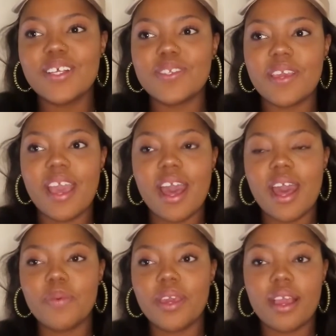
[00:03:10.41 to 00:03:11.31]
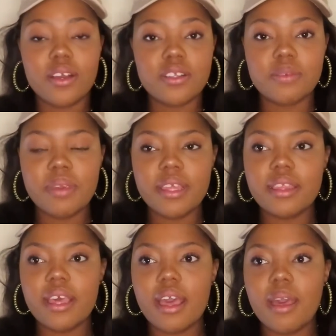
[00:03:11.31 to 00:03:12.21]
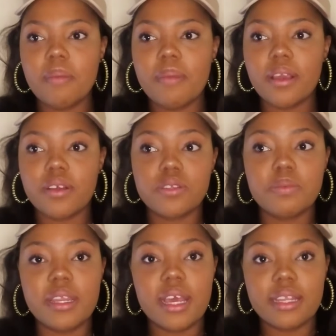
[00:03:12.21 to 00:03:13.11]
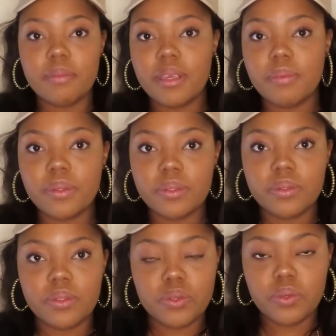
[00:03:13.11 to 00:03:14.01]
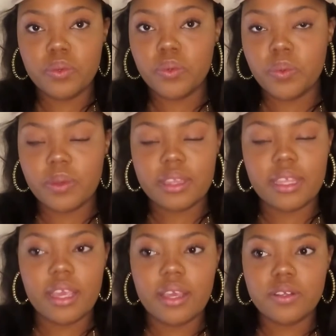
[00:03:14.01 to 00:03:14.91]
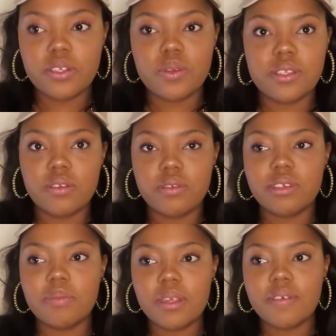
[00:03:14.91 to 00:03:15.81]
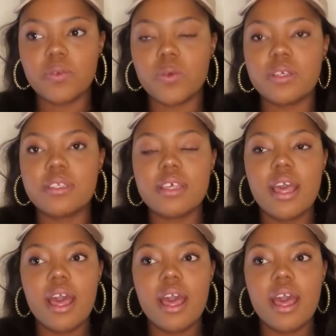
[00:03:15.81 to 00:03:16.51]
So yeah, I got to meet them. I got to meet other people too to be there because it was a long course.